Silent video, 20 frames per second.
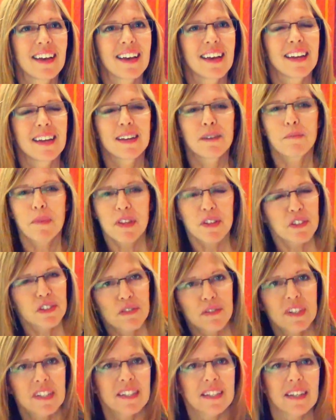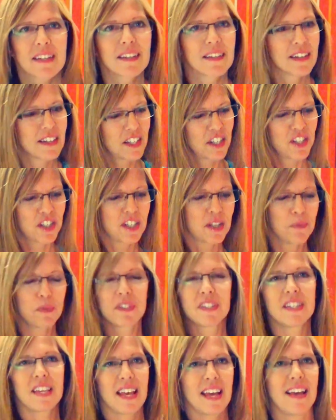And Mother Teresa, she
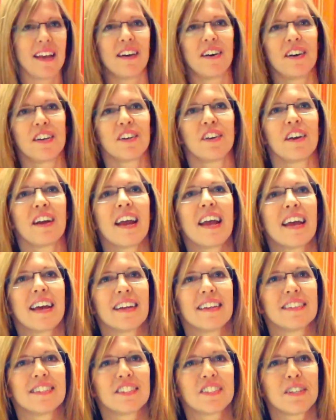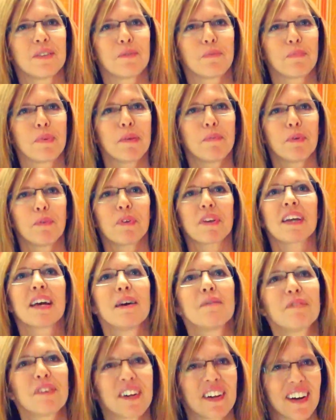would say on her hands, people would
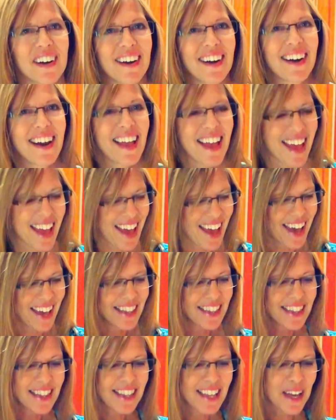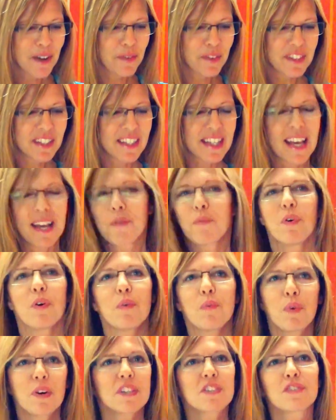come to her and they would say, well,
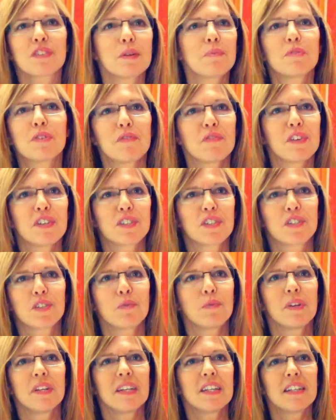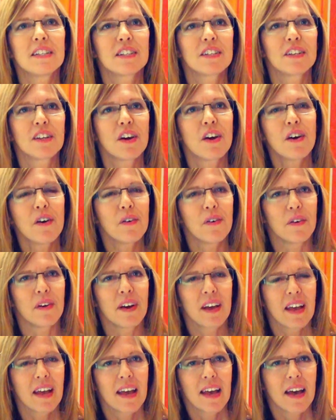what scripture verse do we need to know?
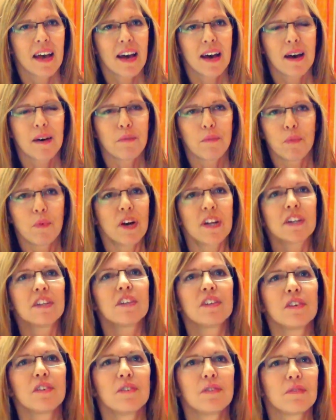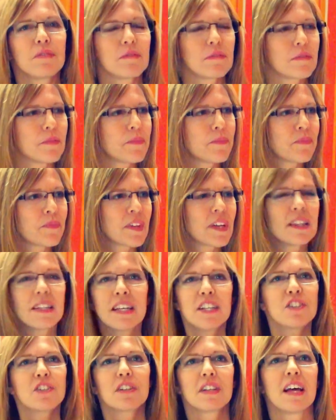What do you
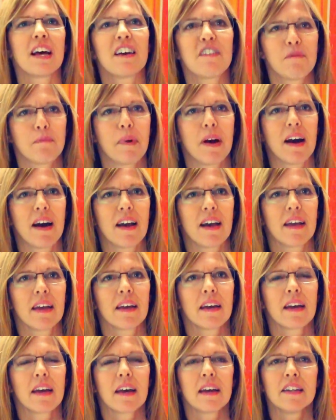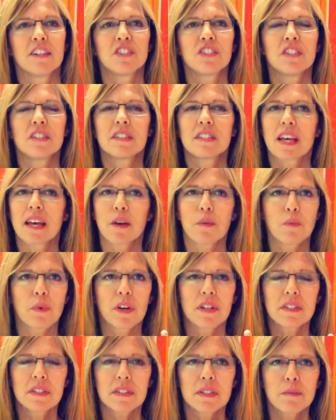lead your life by? And she'd say,
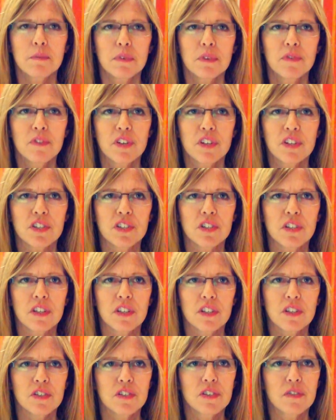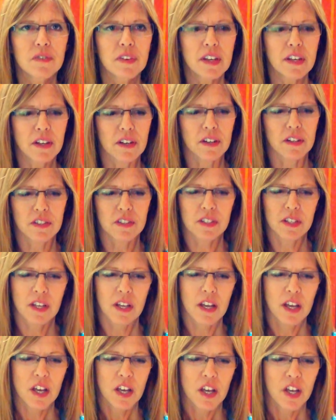one simple verse, you can use your fingers.
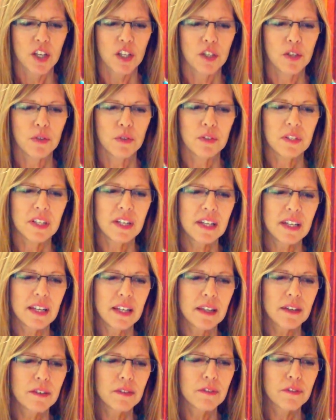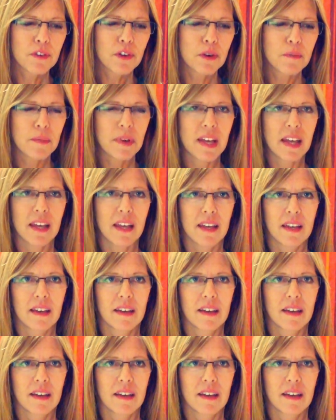You did it for me.